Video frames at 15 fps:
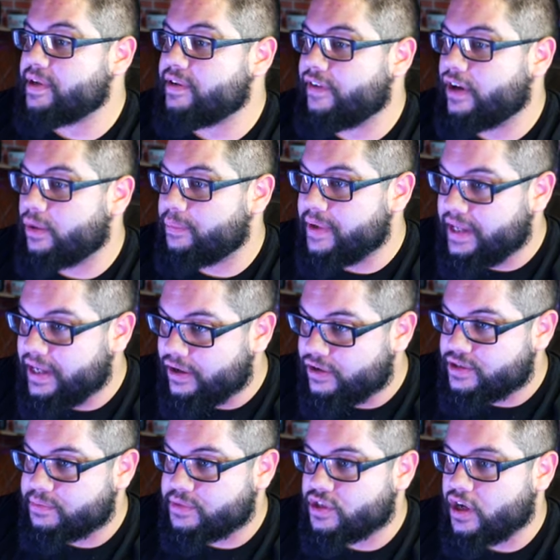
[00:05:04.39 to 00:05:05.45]
and development here,
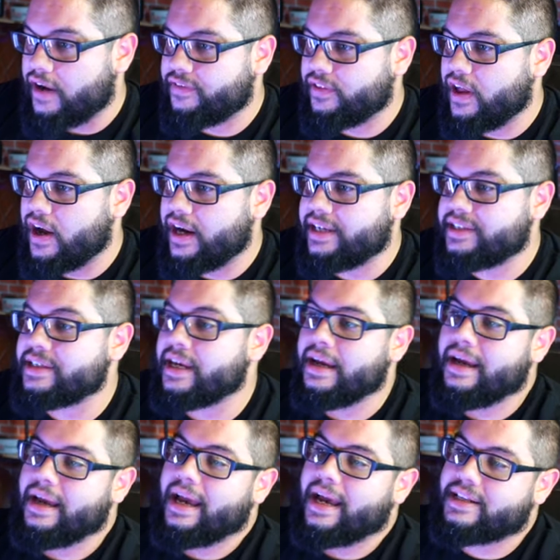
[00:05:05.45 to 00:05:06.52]
some soft lines,
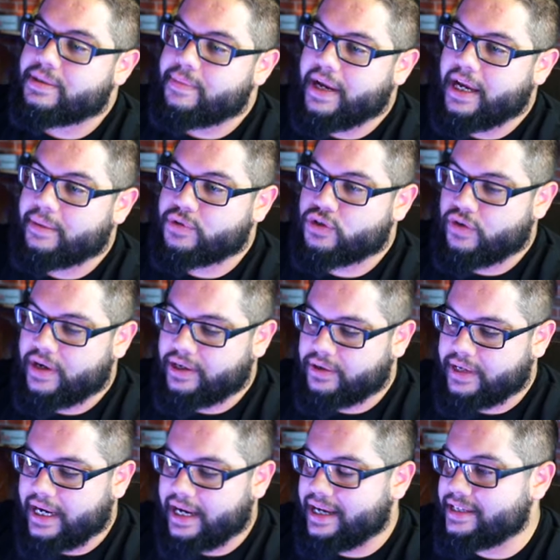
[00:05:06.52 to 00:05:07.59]
and some hamstring,
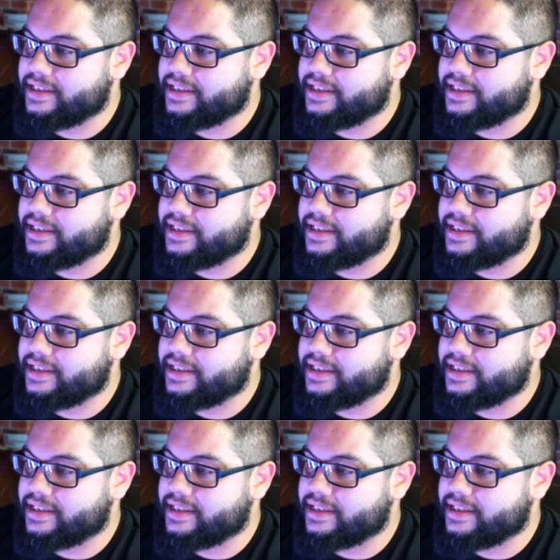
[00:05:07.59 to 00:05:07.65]
okay?